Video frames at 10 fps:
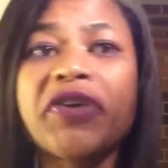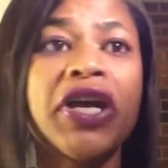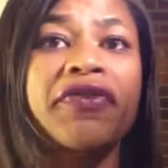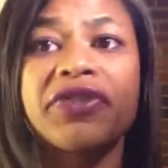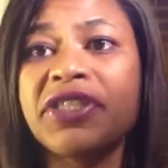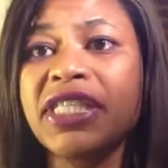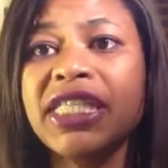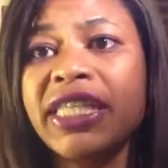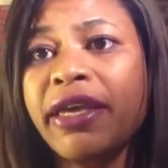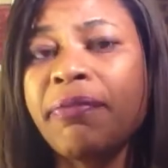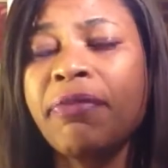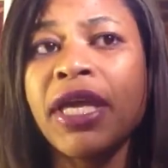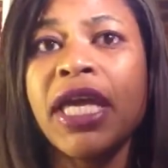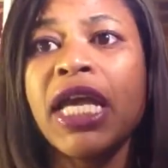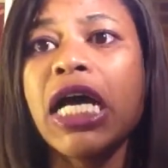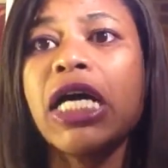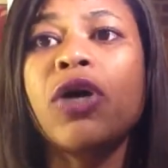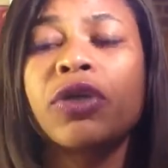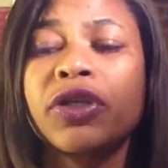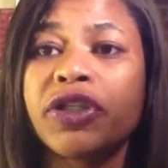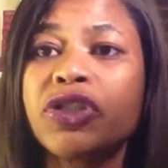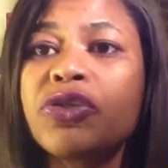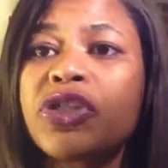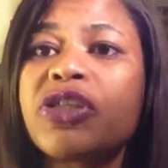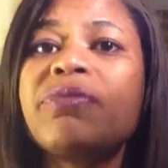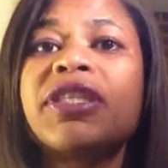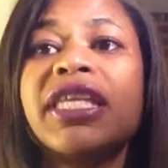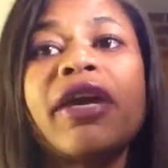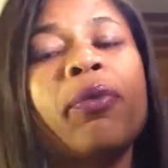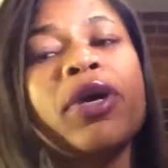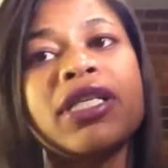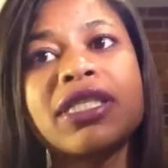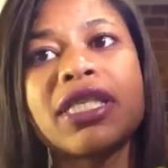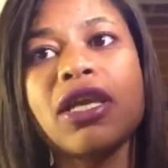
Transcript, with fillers: ever seen them only on youtube and then once the